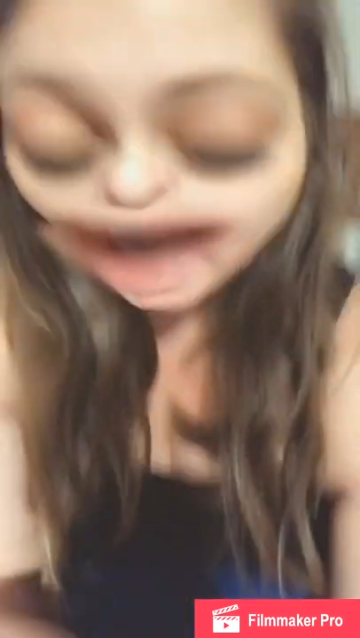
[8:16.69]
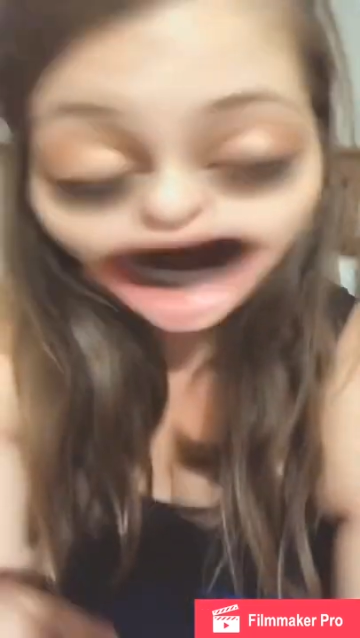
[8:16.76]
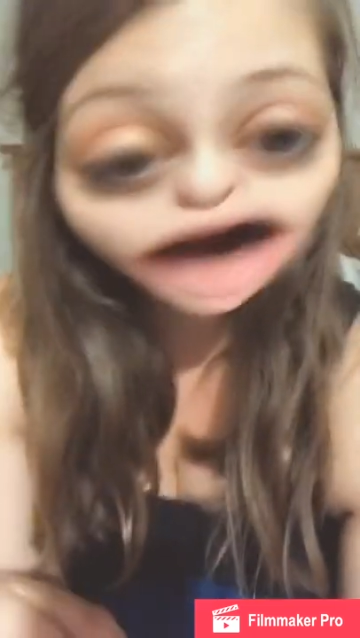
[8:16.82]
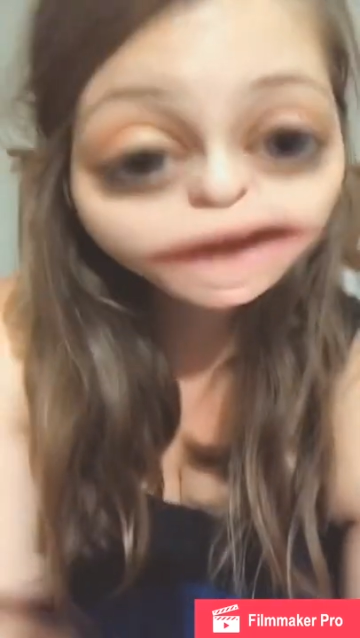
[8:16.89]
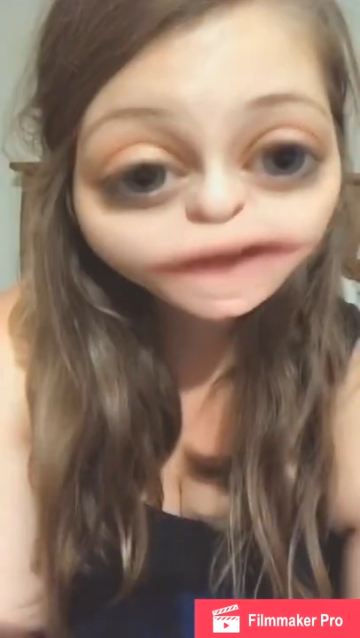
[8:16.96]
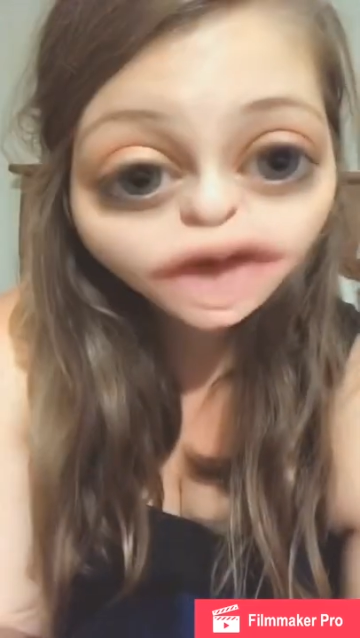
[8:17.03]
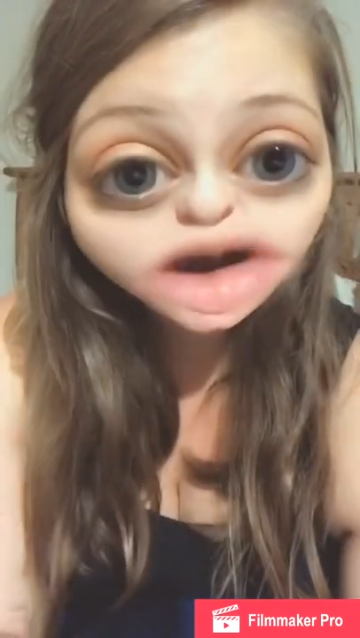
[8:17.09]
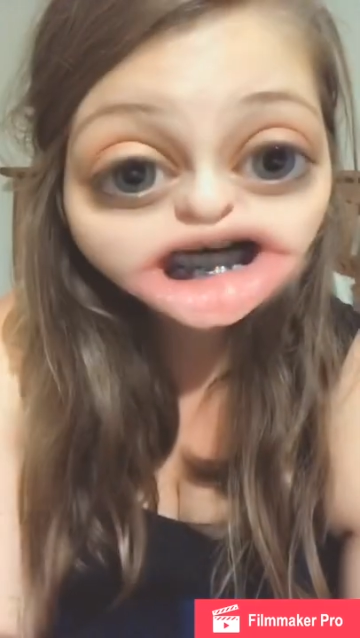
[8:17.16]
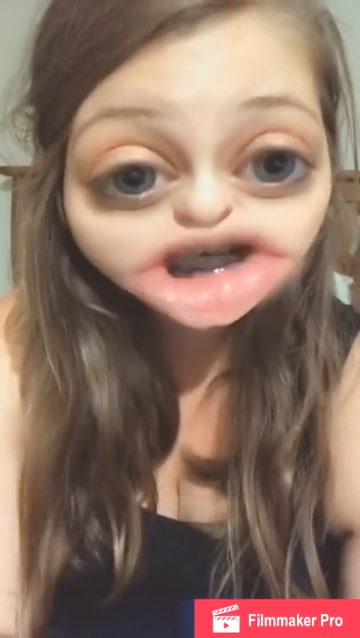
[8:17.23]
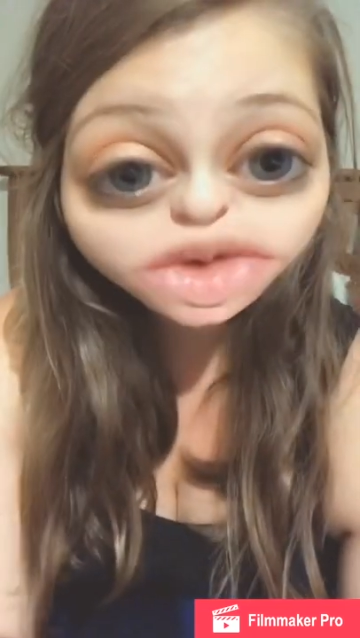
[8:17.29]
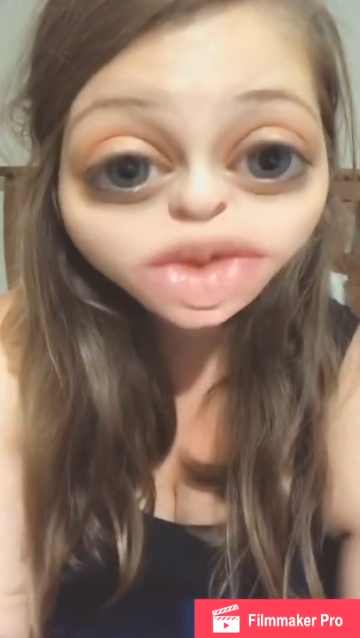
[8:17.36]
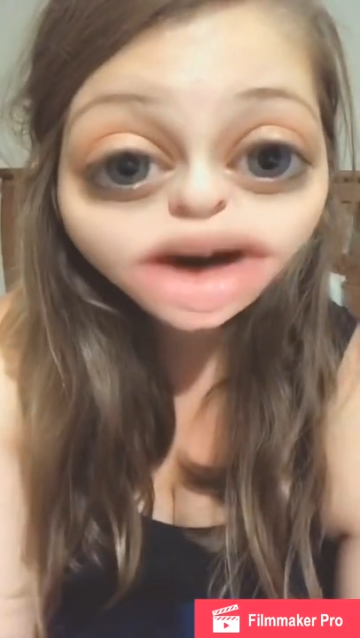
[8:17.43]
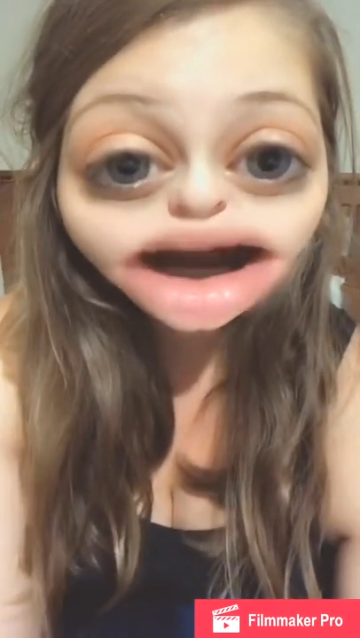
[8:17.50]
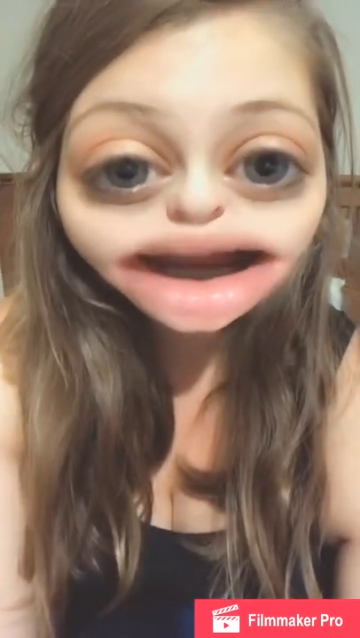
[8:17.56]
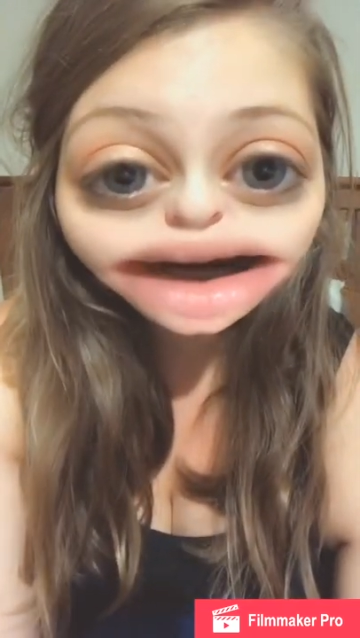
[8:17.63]
Air Force
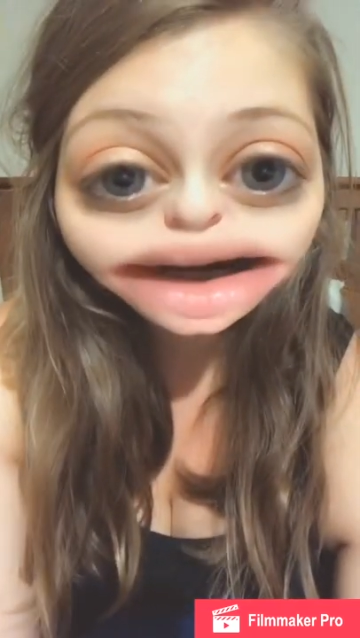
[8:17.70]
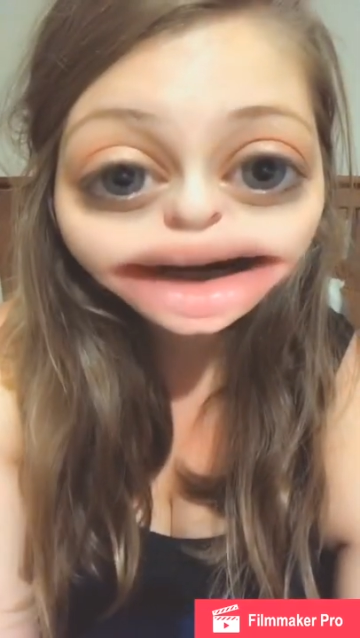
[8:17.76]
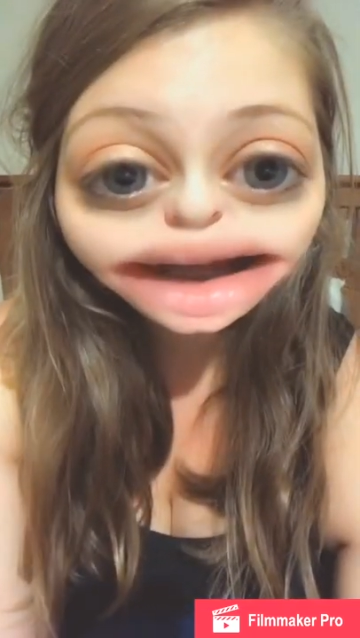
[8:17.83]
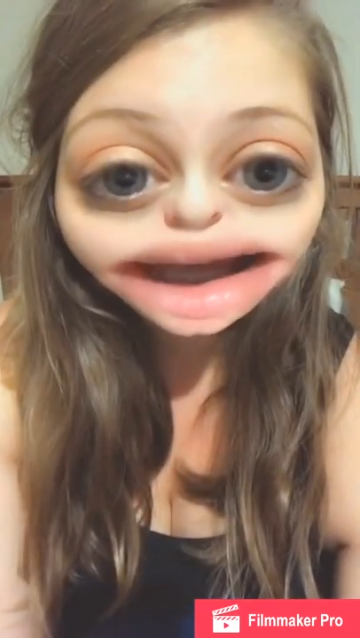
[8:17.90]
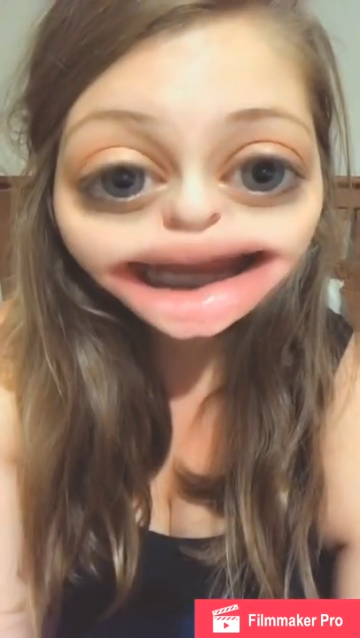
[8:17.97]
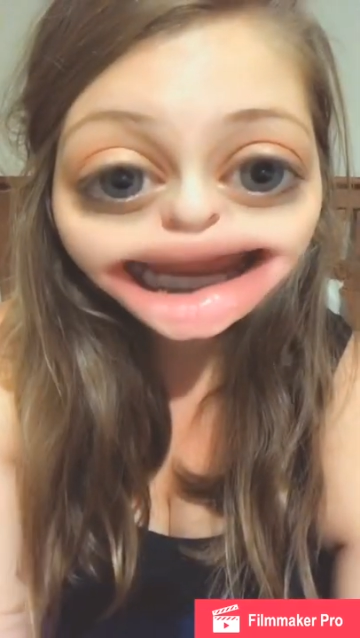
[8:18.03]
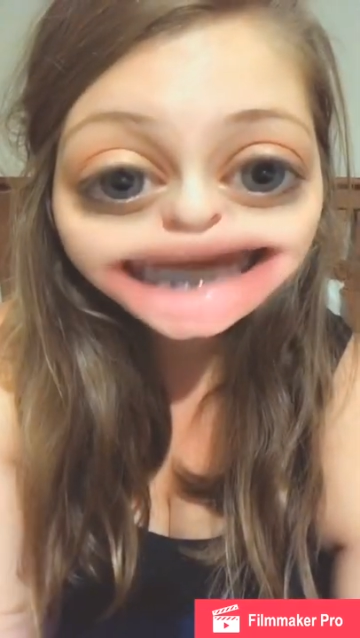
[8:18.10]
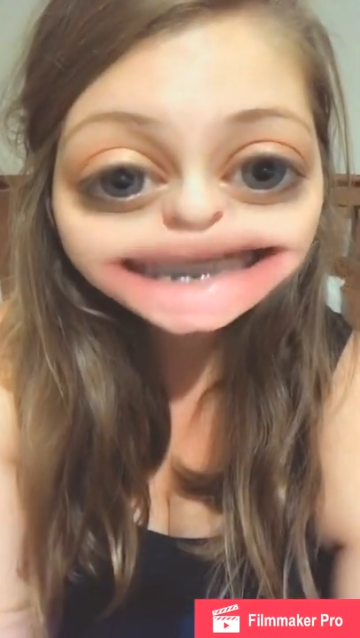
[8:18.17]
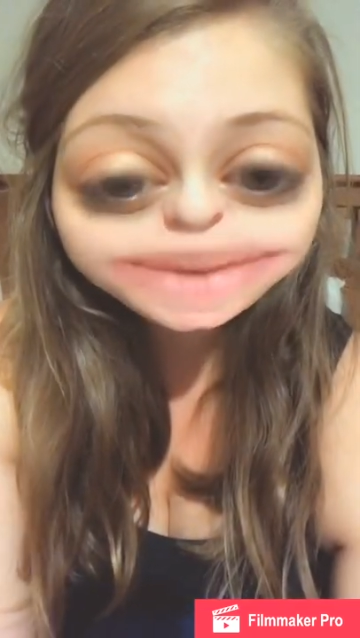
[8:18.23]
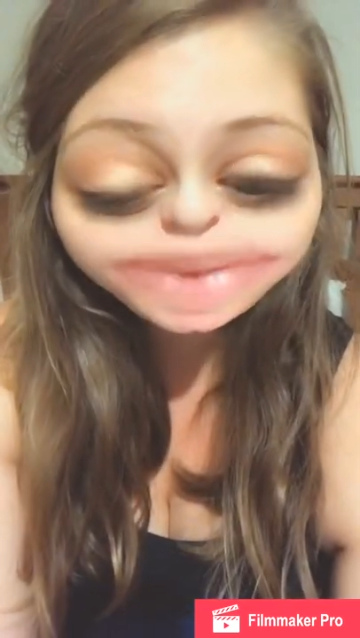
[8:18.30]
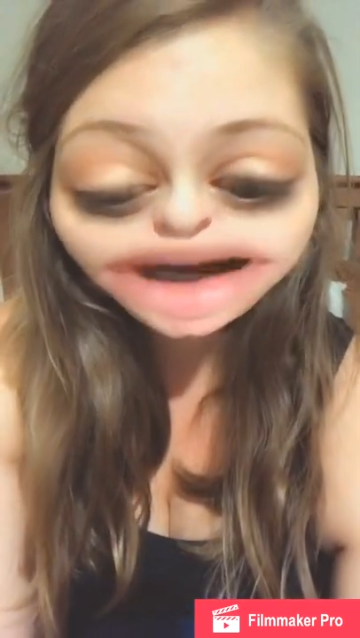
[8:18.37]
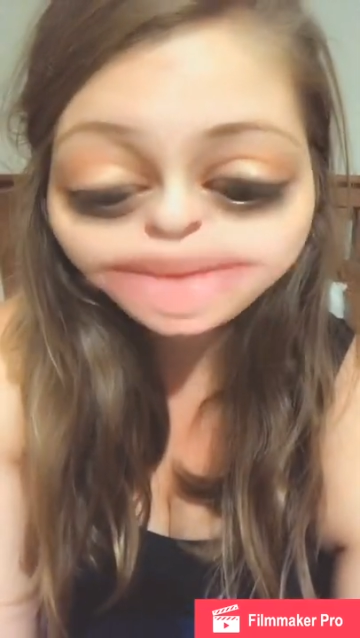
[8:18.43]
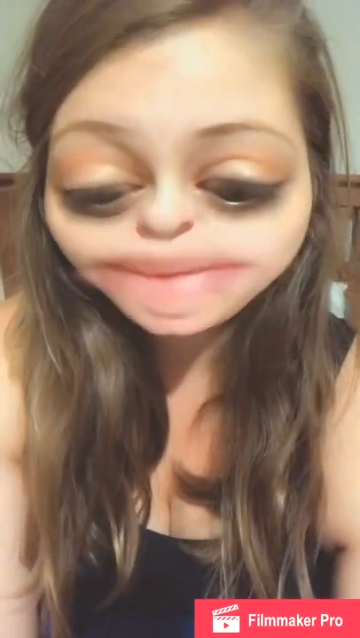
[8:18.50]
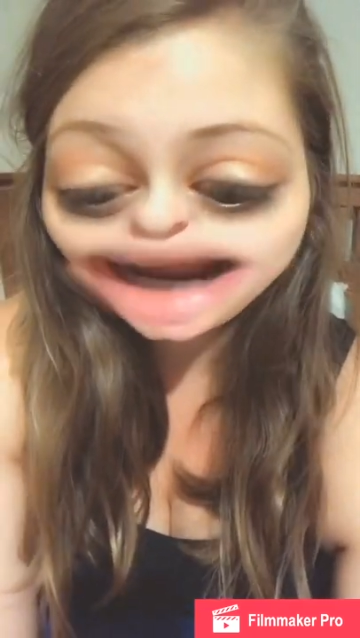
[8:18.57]
One has been